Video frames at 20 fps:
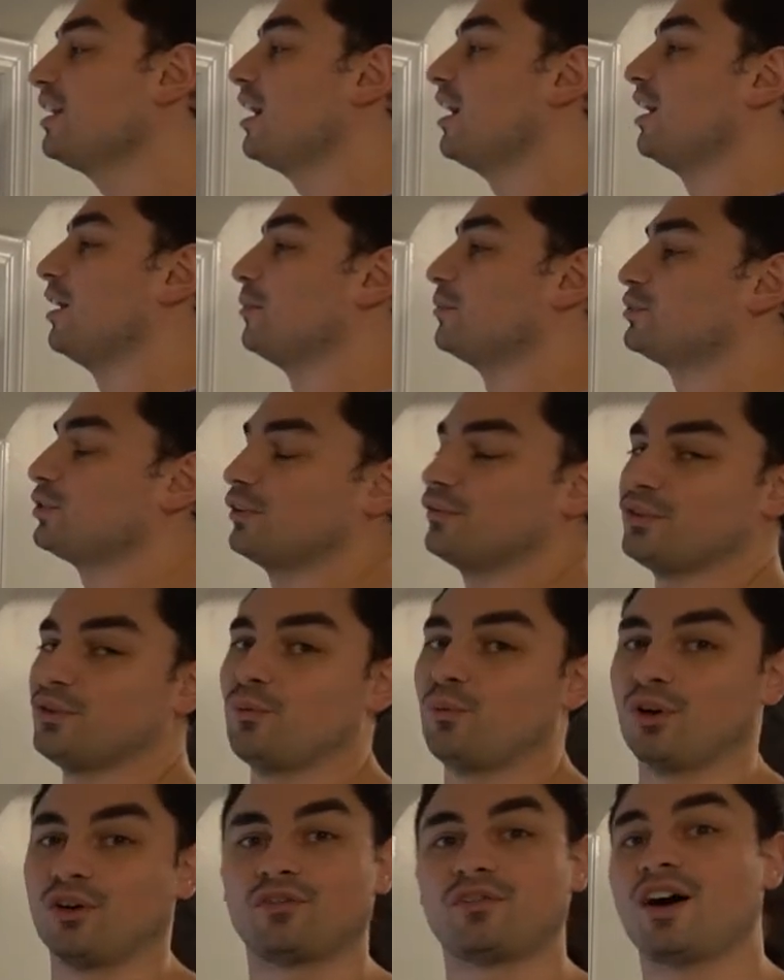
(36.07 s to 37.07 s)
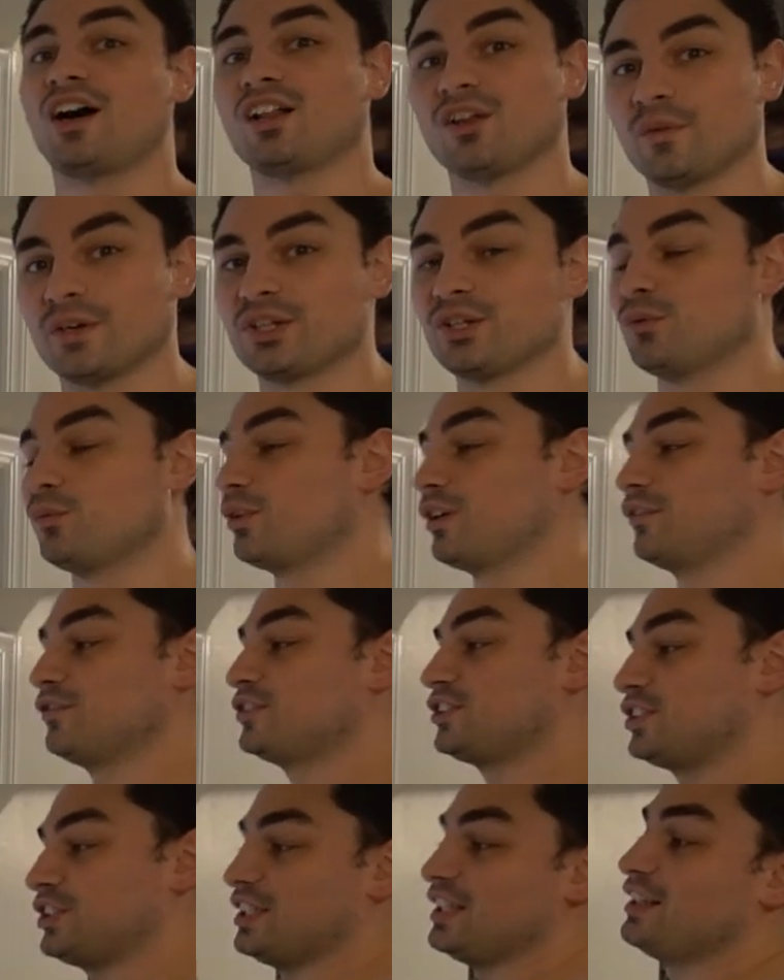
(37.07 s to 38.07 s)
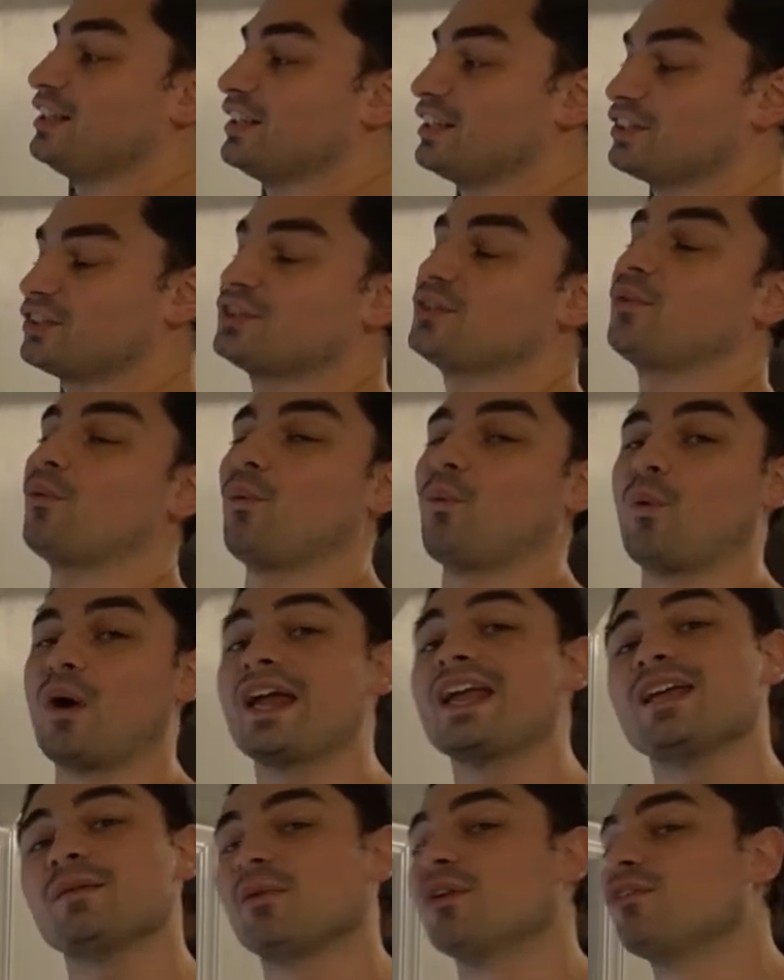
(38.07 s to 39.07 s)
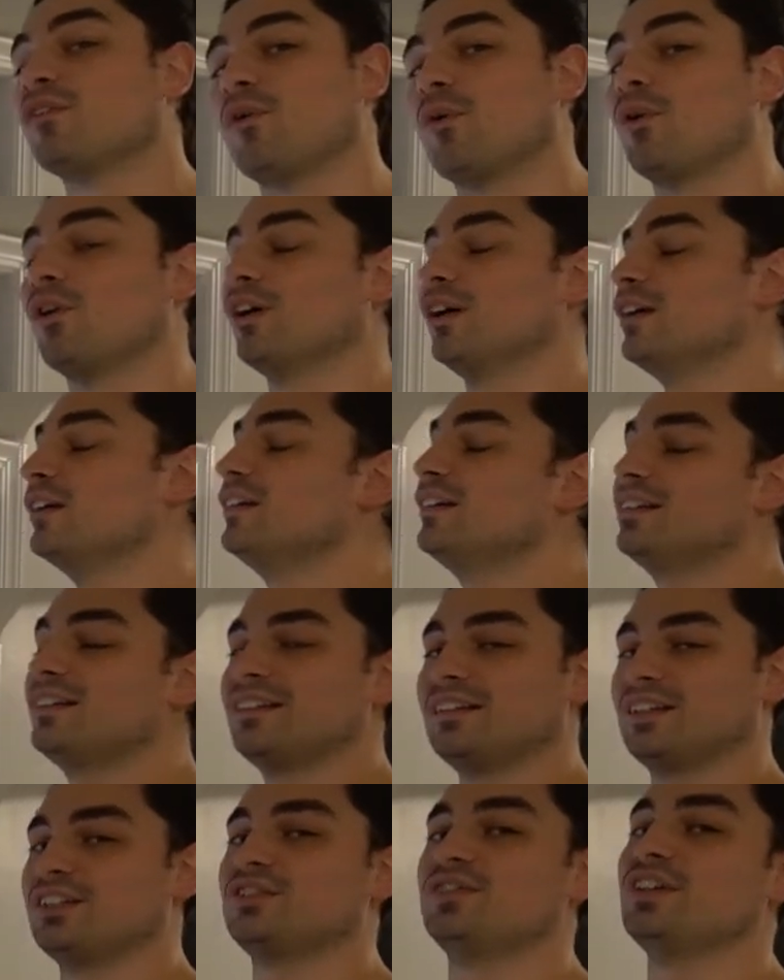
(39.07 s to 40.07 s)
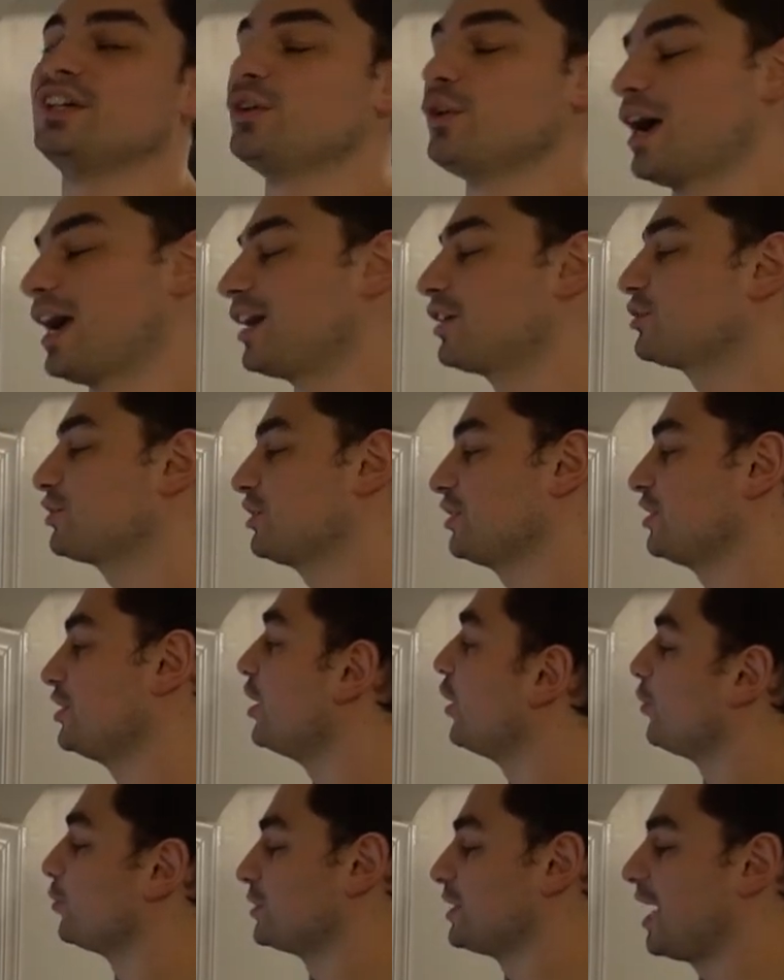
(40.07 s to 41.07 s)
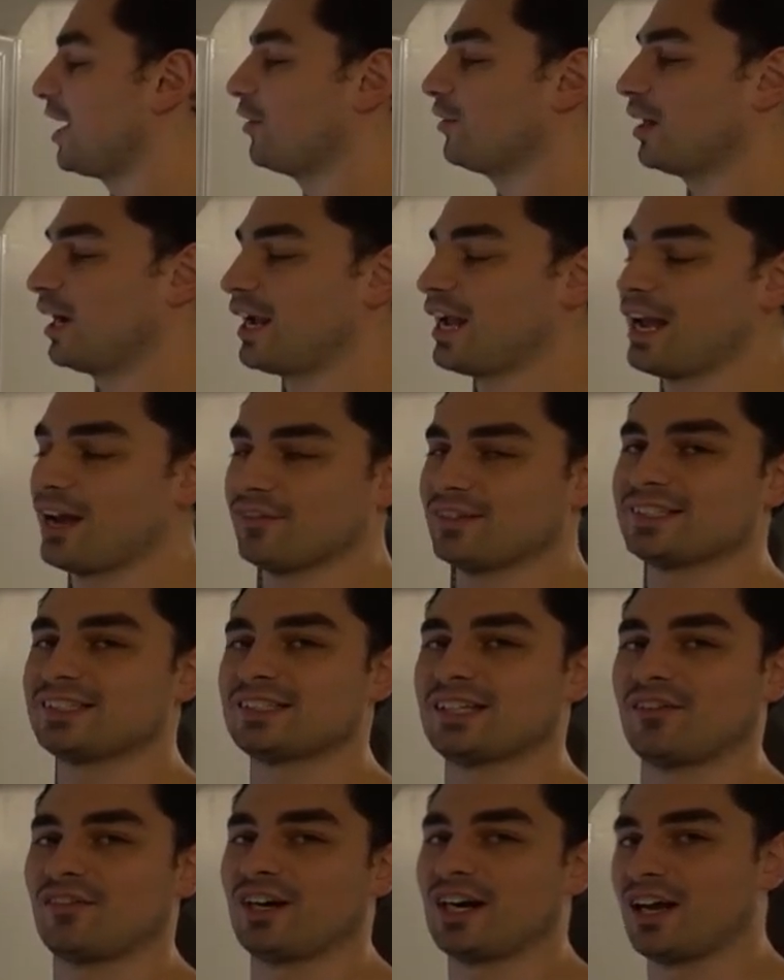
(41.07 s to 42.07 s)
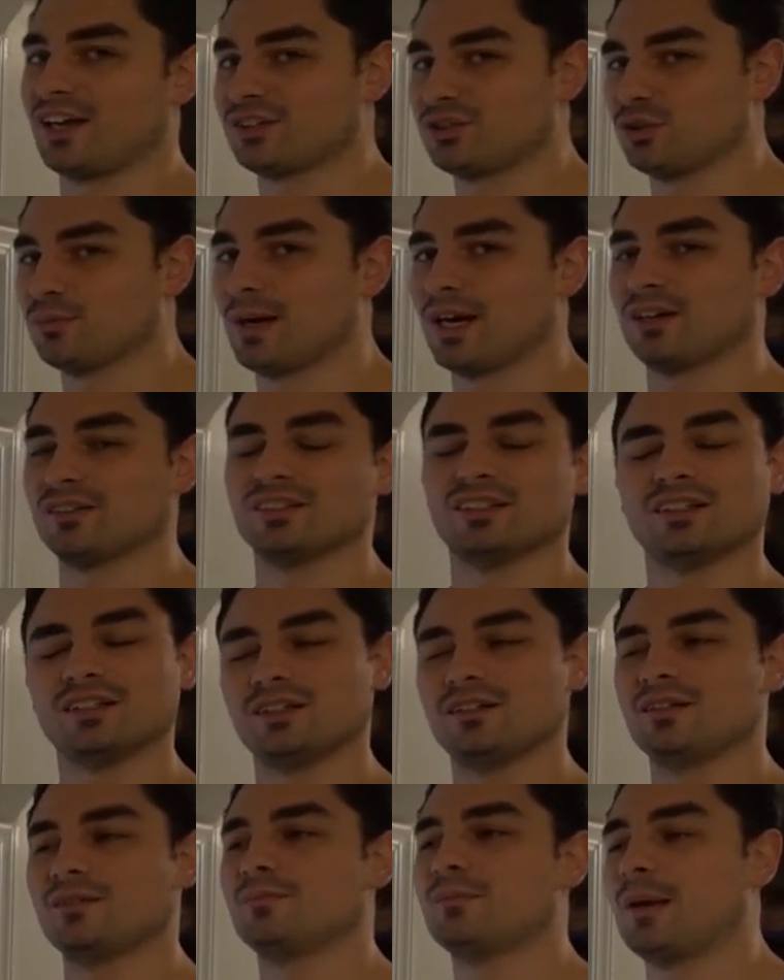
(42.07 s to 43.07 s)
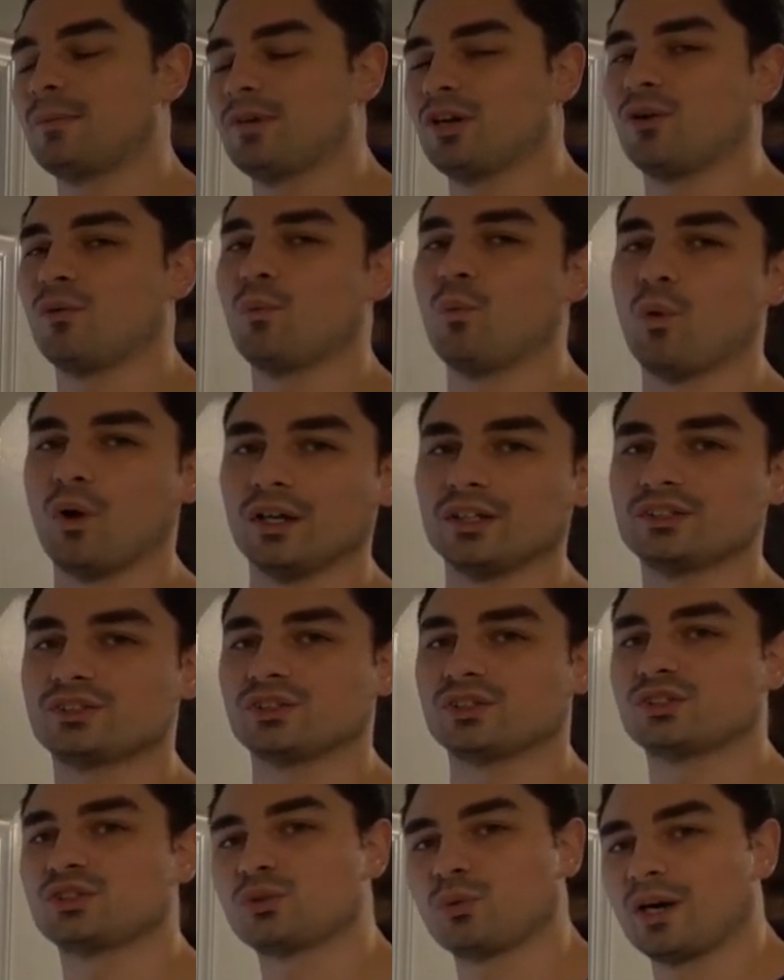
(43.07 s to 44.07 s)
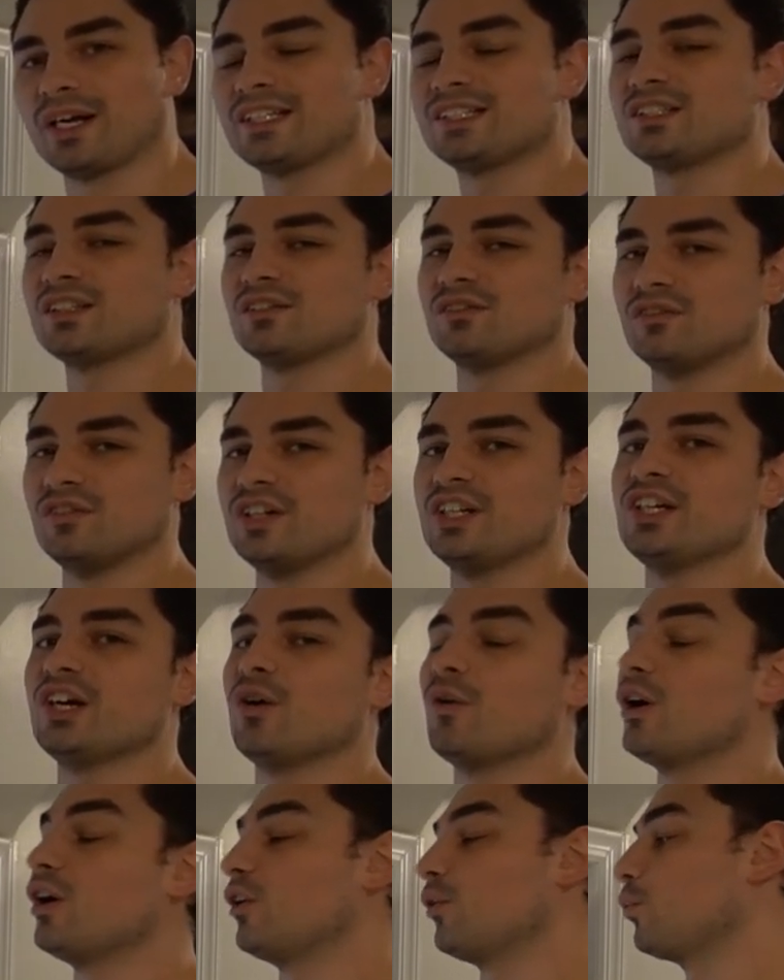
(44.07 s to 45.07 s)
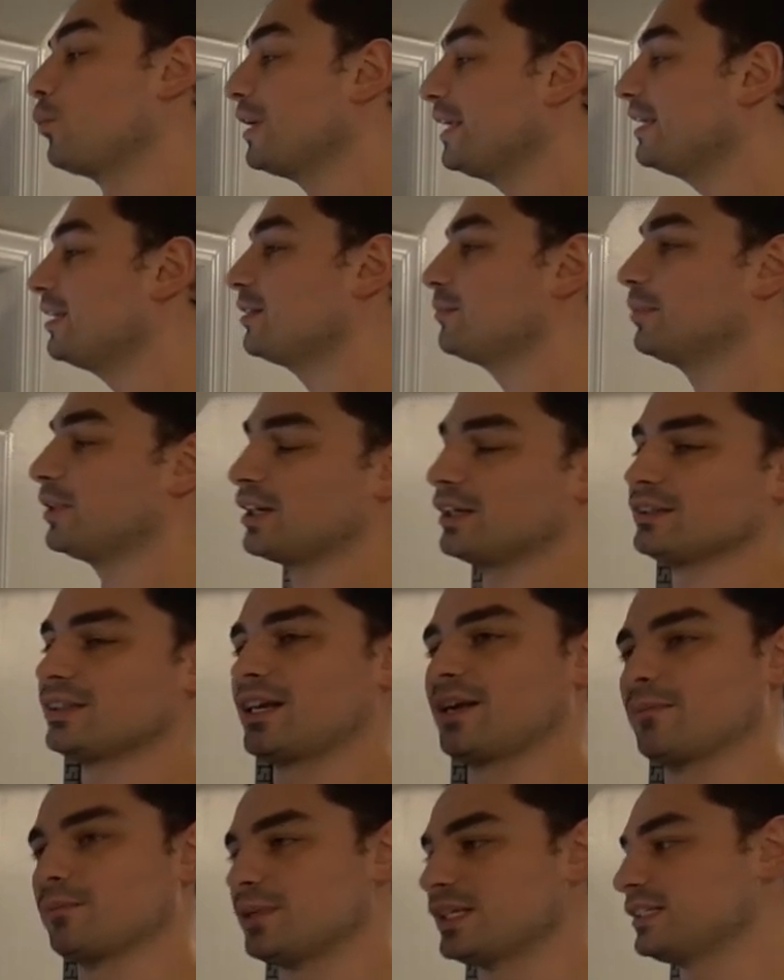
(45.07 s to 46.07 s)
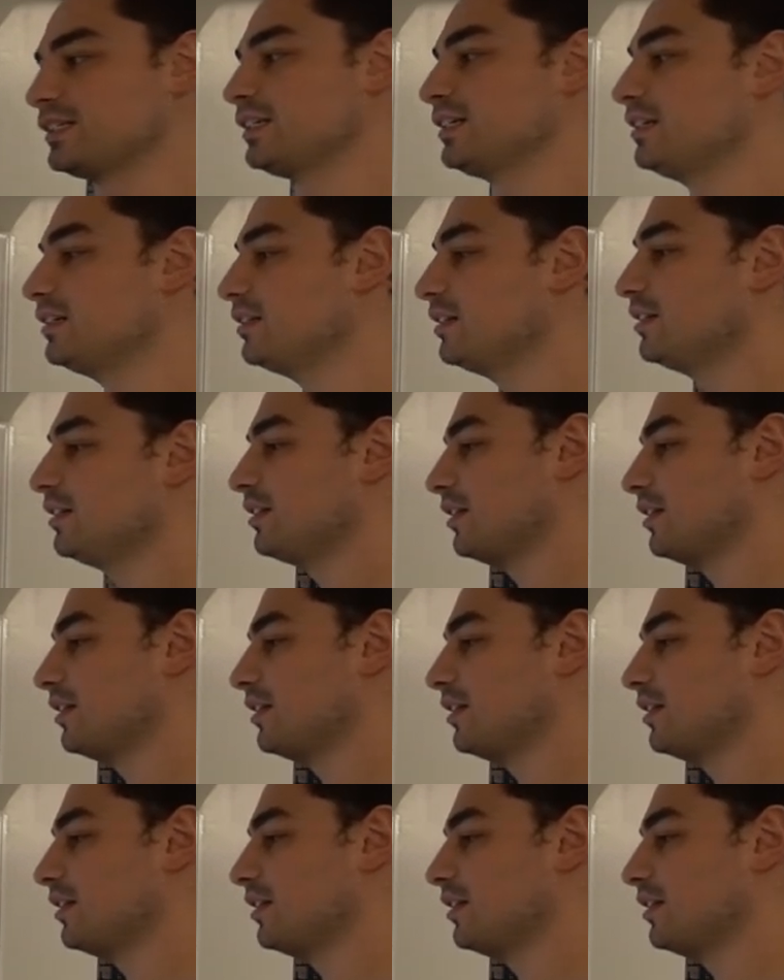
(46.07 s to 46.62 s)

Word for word: Um, so if you were following, you would have seen this way before this video actually goes out. I have it set right now to about maybe a once or twice video a week because I am busy.